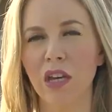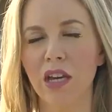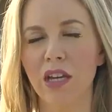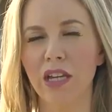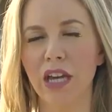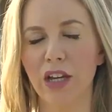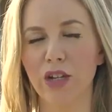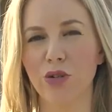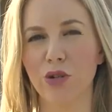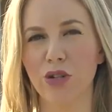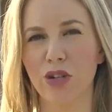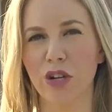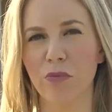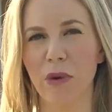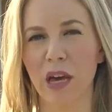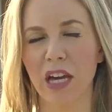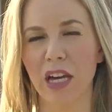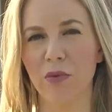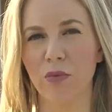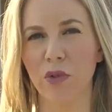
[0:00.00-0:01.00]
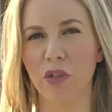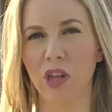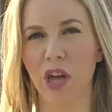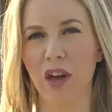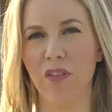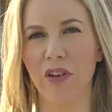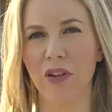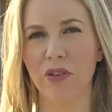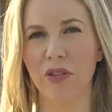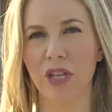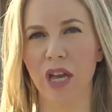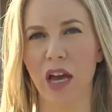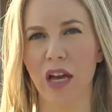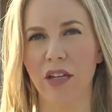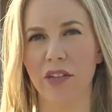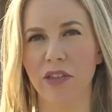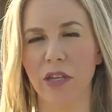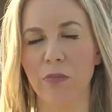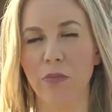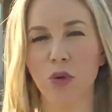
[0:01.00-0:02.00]
Yeah, Trisha and Megan, we're live
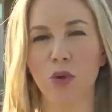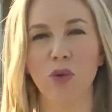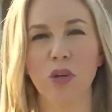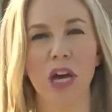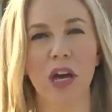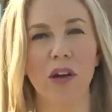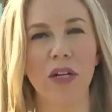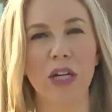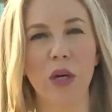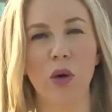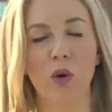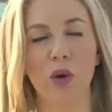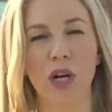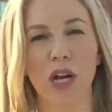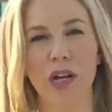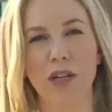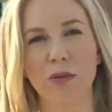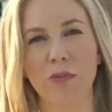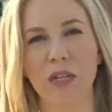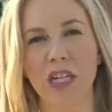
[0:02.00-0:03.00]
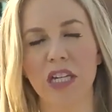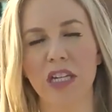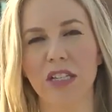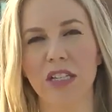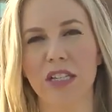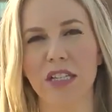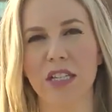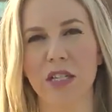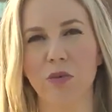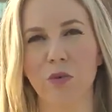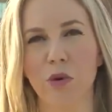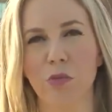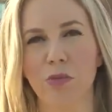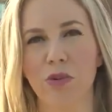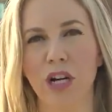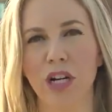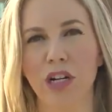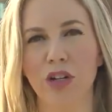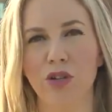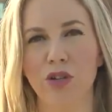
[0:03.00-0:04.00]
outside the Boone County Courthouse because this is where
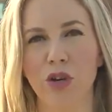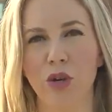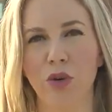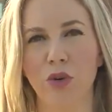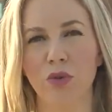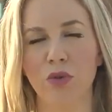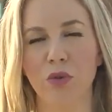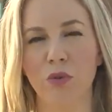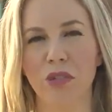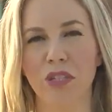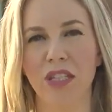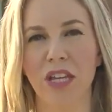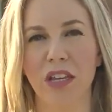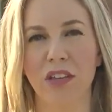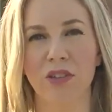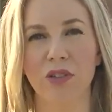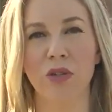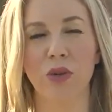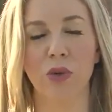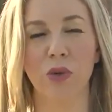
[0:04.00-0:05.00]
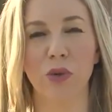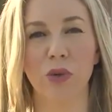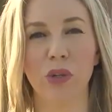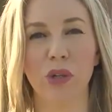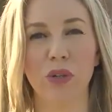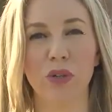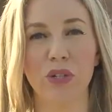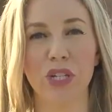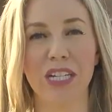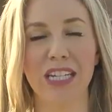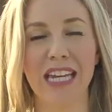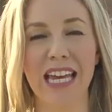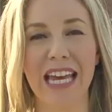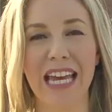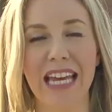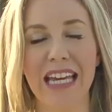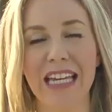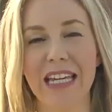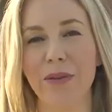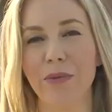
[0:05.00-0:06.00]
Braden Jones was sentenced earlier
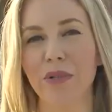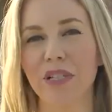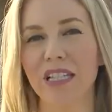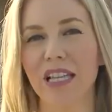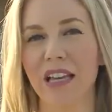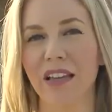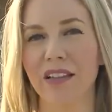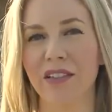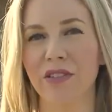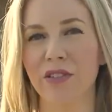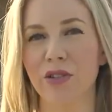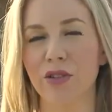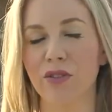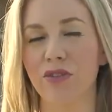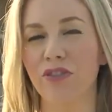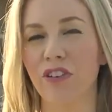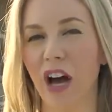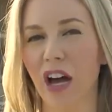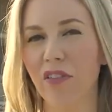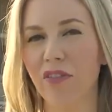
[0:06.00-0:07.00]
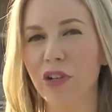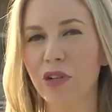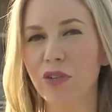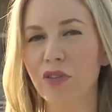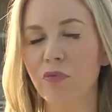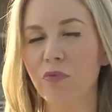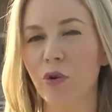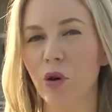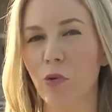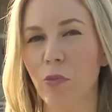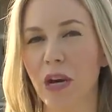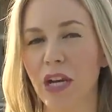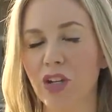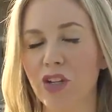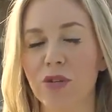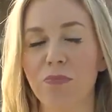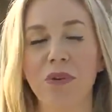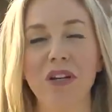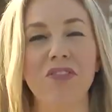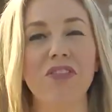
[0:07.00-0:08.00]
today. He was sentenced to five years of
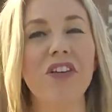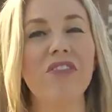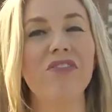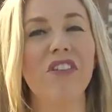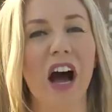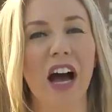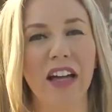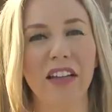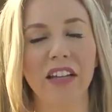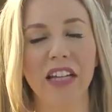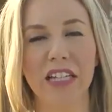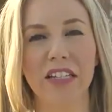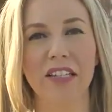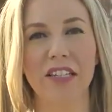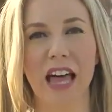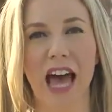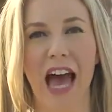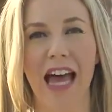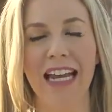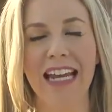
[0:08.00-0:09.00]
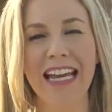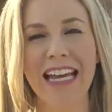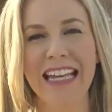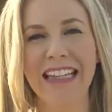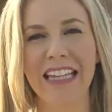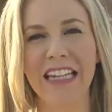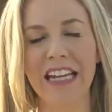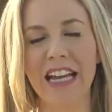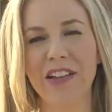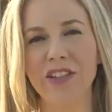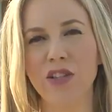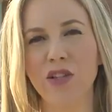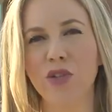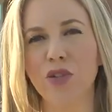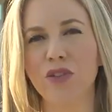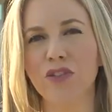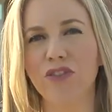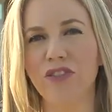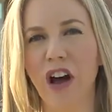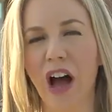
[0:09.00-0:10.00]
probation, but if he violates that, then he has to
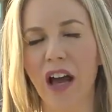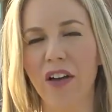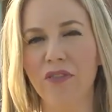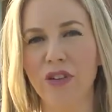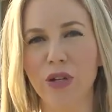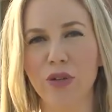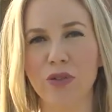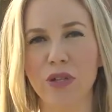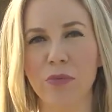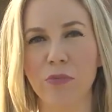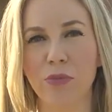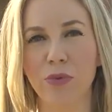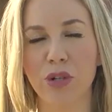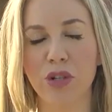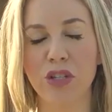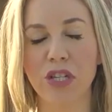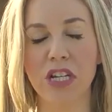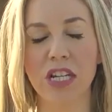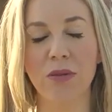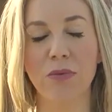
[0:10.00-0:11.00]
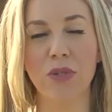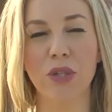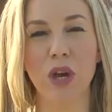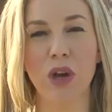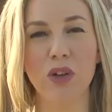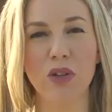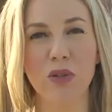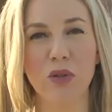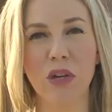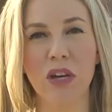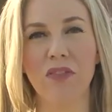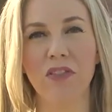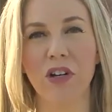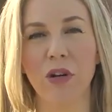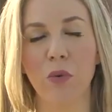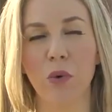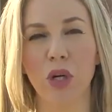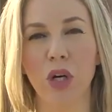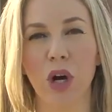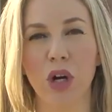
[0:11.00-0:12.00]
serve five years in prison. He was also given a
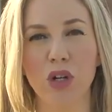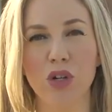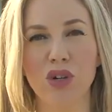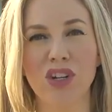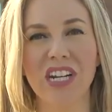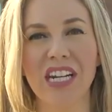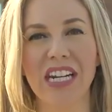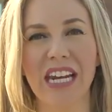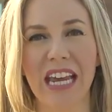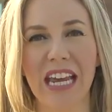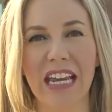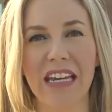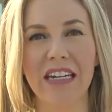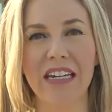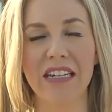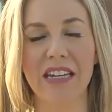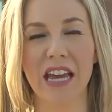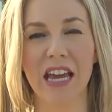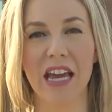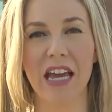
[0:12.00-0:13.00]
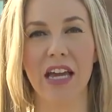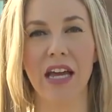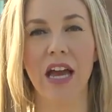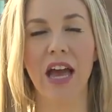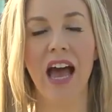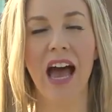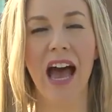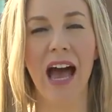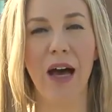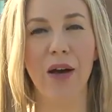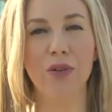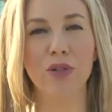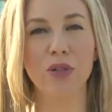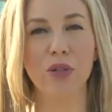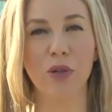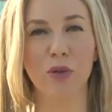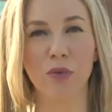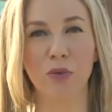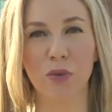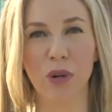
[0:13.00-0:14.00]
180 day house
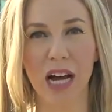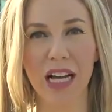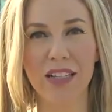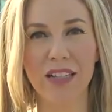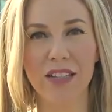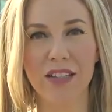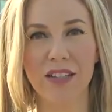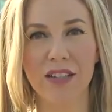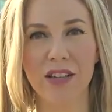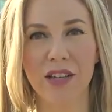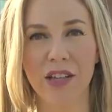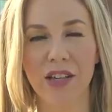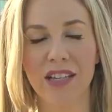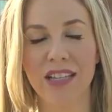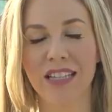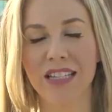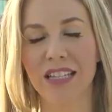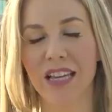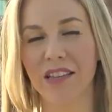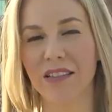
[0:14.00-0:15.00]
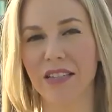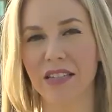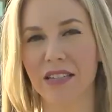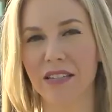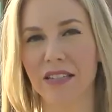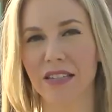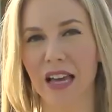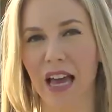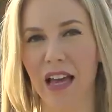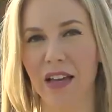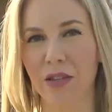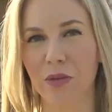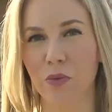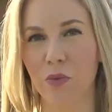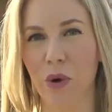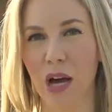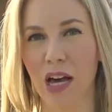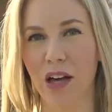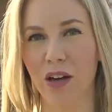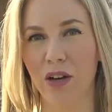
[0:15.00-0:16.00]
arrest sentence as
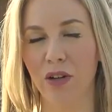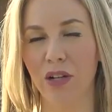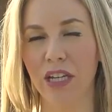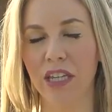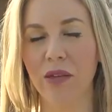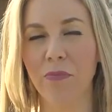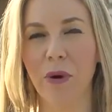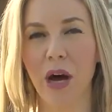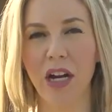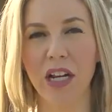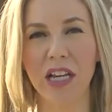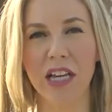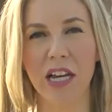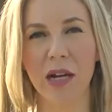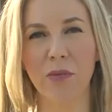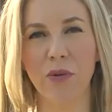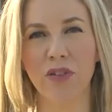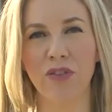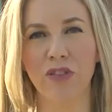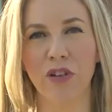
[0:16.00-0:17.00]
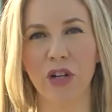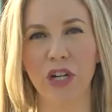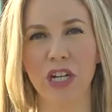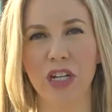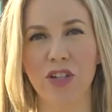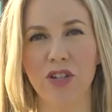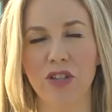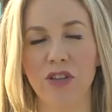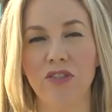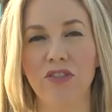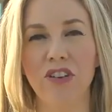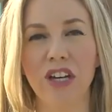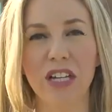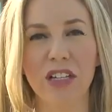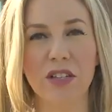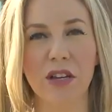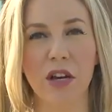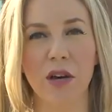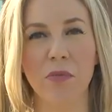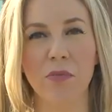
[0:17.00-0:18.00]
well. In the body camera footage, the
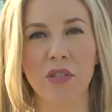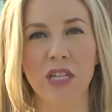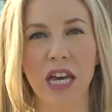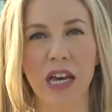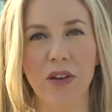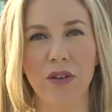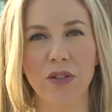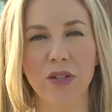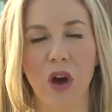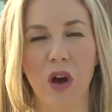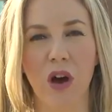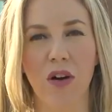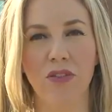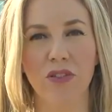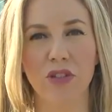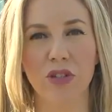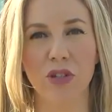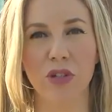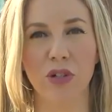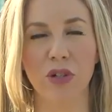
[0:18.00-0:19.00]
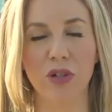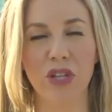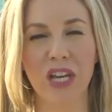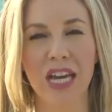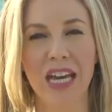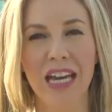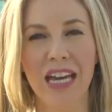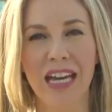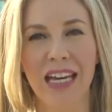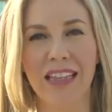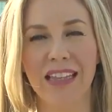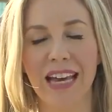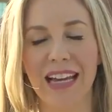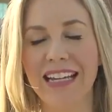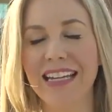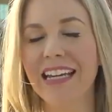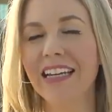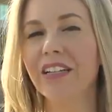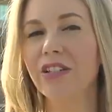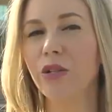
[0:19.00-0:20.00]
victim tells officers that
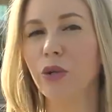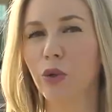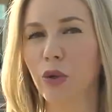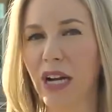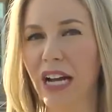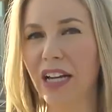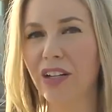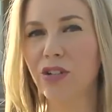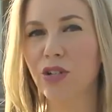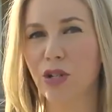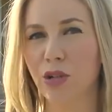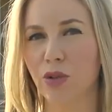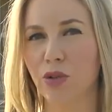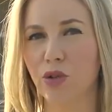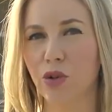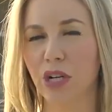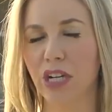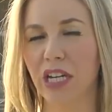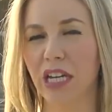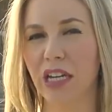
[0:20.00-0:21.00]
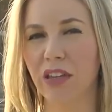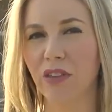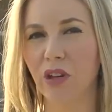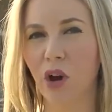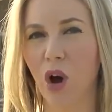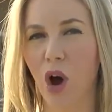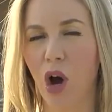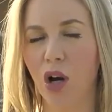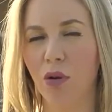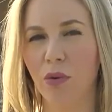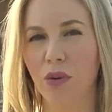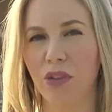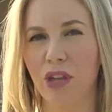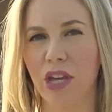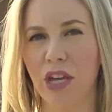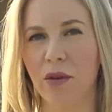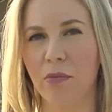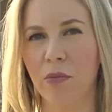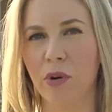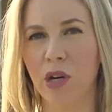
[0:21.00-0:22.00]
he had his grandchildren in the car with
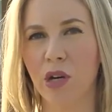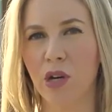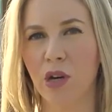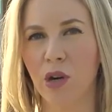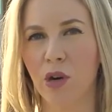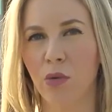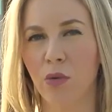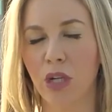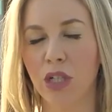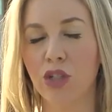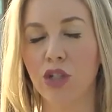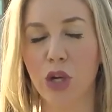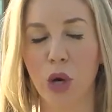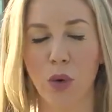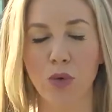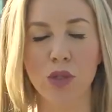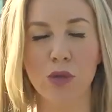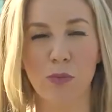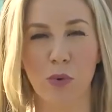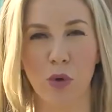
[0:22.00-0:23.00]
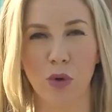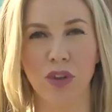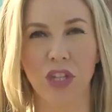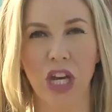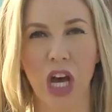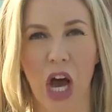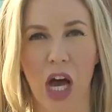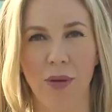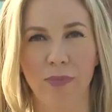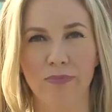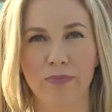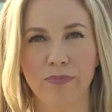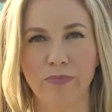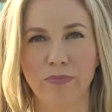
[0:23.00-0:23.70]
him when Jones pulled the gun.